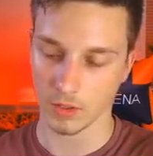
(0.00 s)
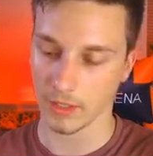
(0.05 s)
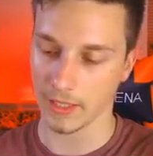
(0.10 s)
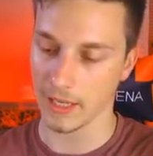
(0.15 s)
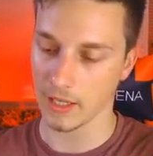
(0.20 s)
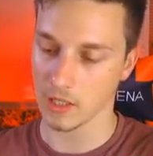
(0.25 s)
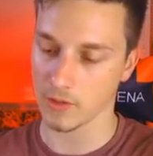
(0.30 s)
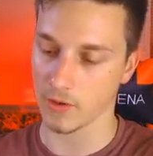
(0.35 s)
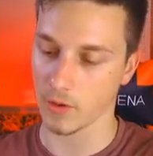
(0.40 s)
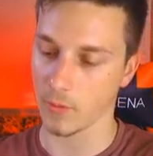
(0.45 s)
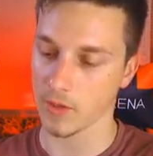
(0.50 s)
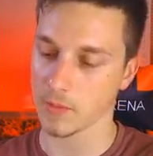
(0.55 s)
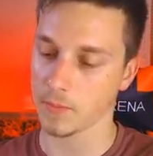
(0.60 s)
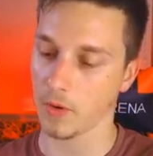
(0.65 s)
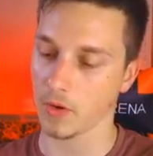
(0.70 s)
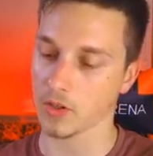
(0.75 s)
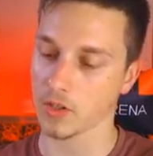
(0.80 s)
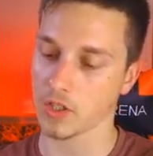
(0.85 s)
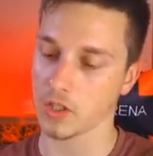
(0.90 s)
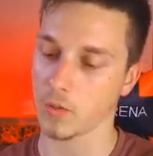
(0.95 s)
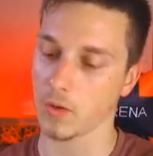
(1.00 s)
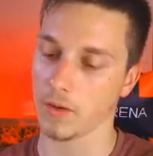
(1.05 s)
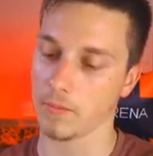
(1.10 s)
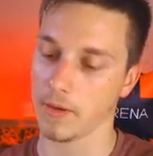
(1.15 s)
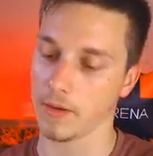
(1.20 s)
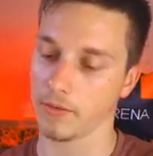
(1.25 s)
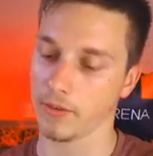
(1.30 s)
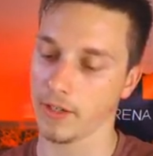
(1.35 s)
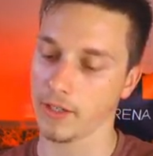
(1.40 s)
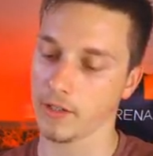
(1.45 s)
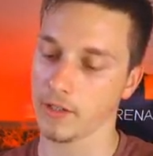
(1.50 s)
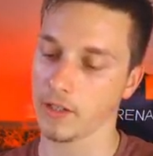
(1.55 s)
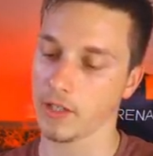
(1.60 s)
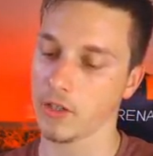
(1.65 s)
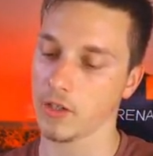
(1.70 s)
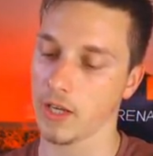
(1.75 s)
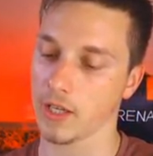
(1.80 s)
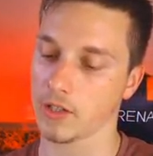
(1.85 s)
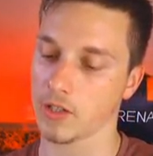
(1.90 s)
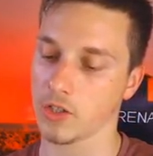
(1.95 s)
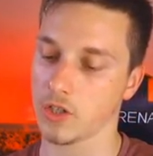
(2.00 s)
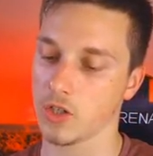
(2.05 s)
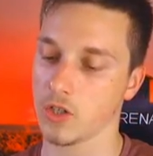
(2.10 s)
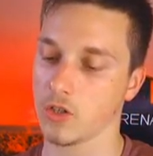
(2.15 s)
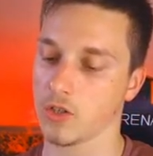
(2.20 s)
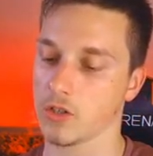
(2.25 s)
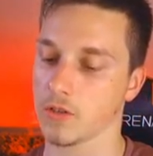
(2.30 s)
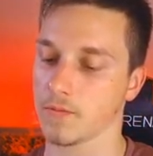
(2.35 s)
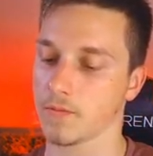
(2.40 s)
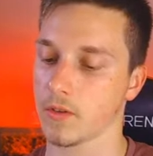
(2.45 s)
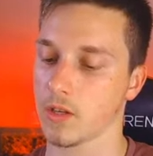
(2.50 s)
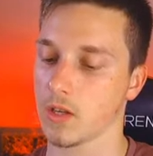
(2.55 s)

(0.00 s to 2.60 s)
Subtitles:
Calcifer, which box do you want, my friend? You get to choose.